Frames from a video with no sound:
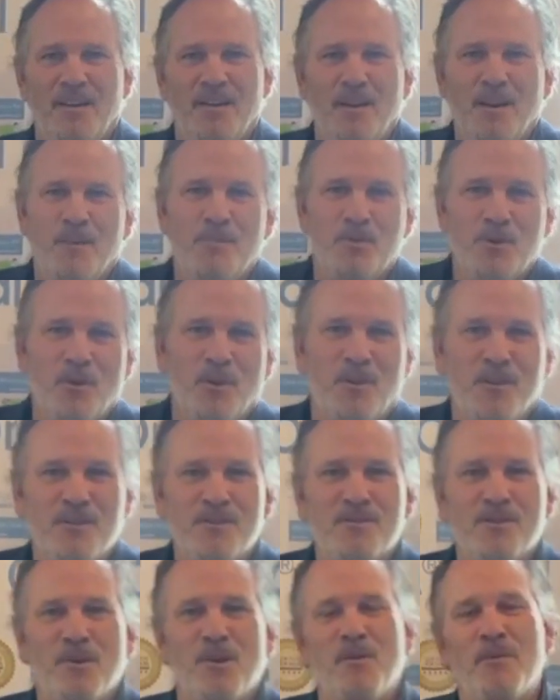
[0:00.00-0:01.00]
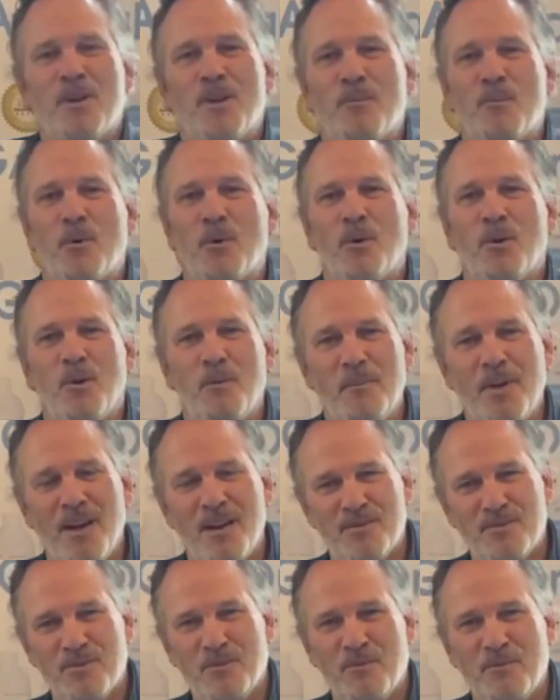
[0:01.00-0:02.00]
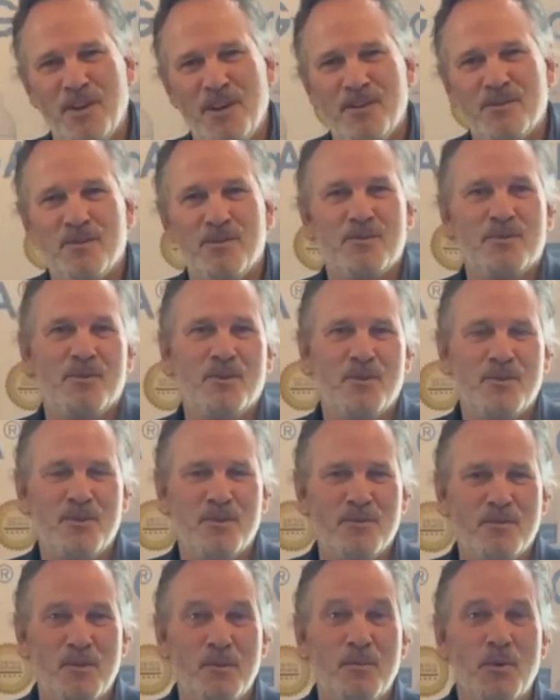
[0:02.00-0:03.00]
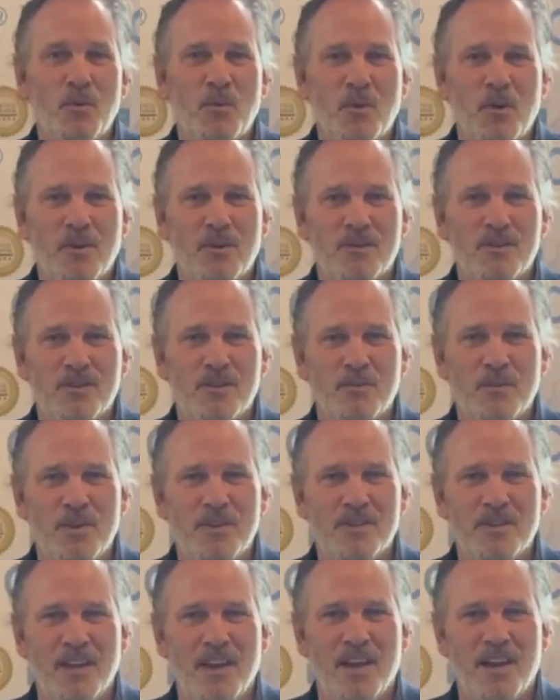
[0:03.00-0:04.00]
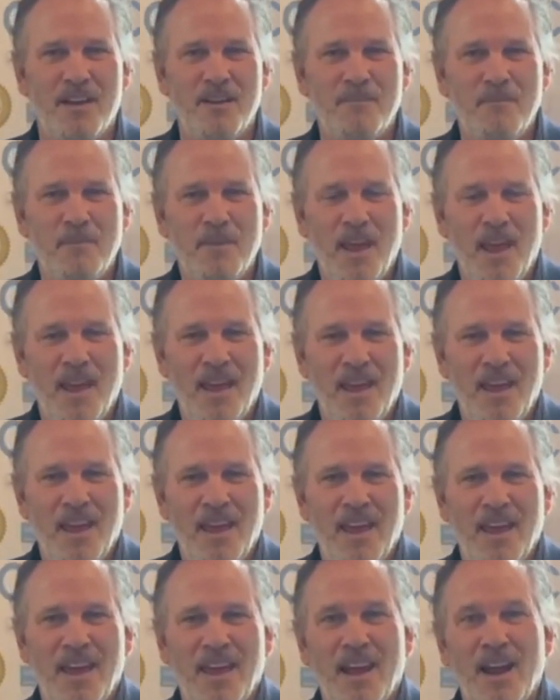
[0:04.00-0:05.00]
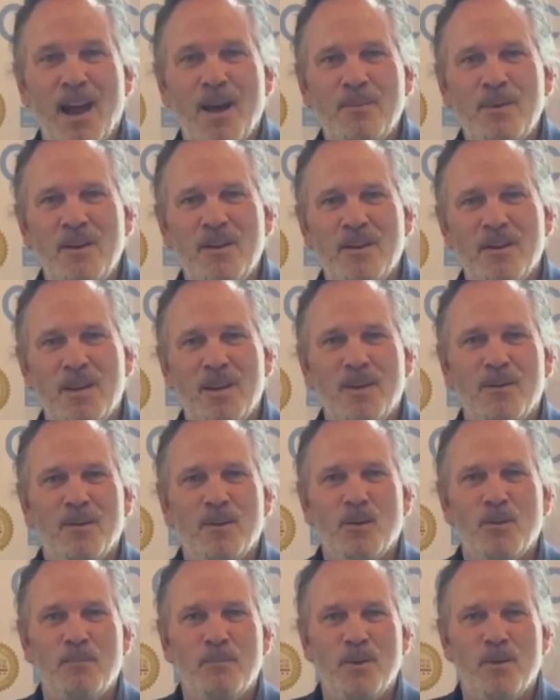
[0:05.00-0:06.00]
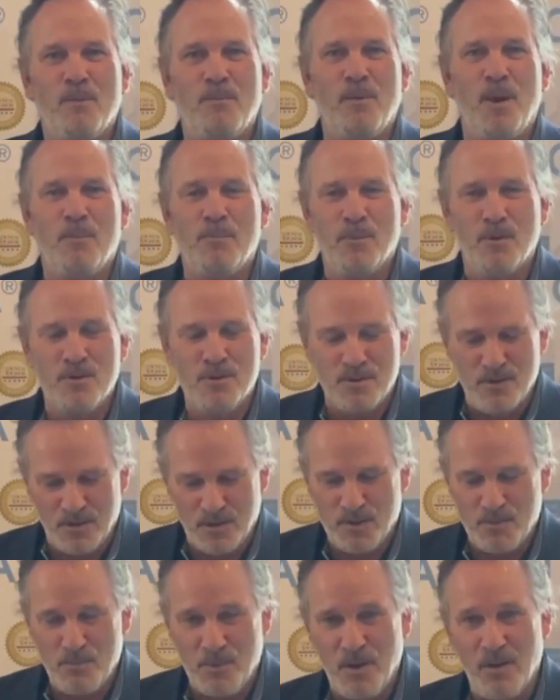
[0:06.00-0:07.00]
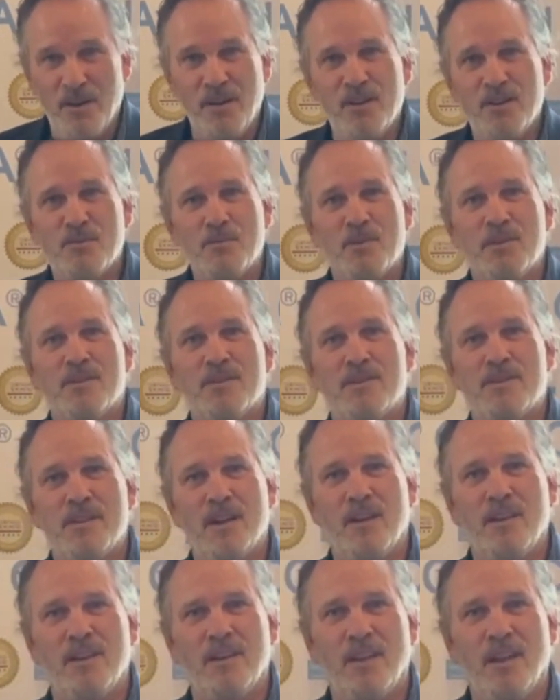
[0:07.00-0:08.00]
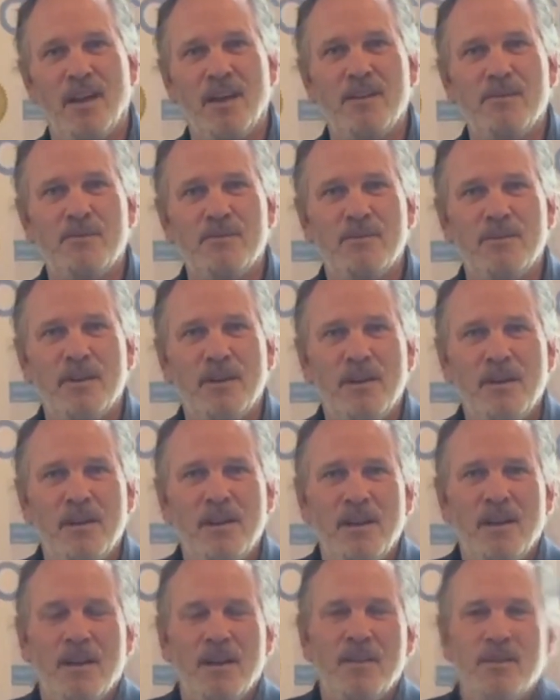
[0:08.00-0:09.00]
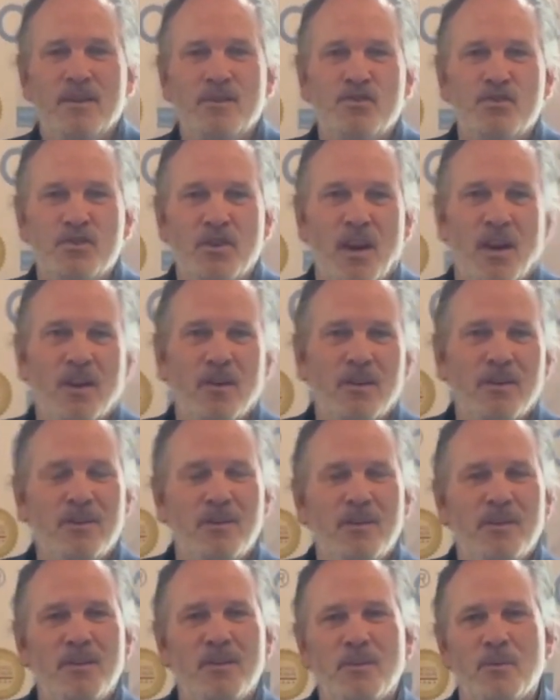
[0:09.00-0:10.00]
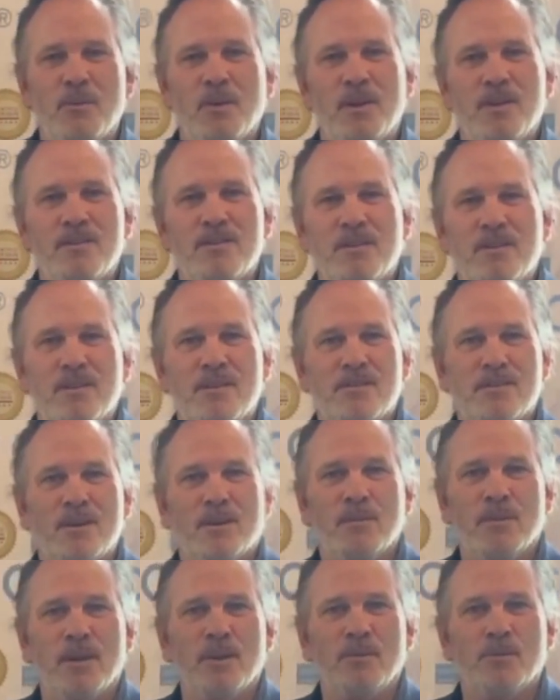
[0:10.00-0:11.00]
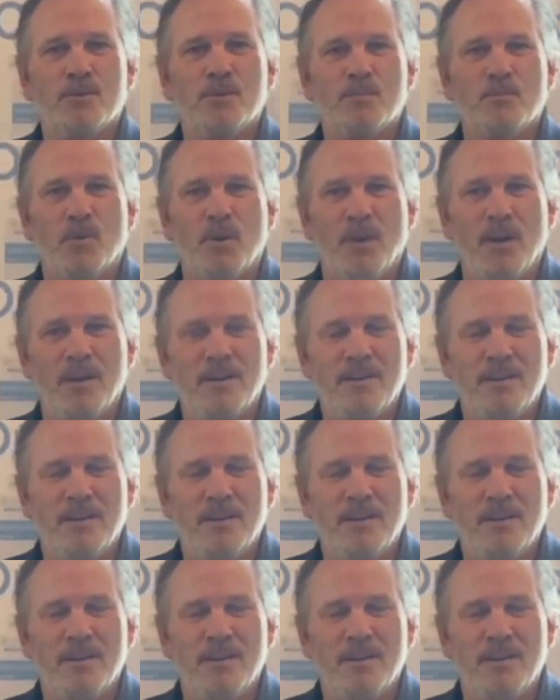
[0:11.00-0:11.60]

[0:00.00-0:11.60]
I'm Charlie Silvia, an oral and maxillofacial surgeon from New Orleans, Louisiana. And I'm here to give a little bit of my personal experience with StellaLife, the gel, the rinse, and the sublingual spray.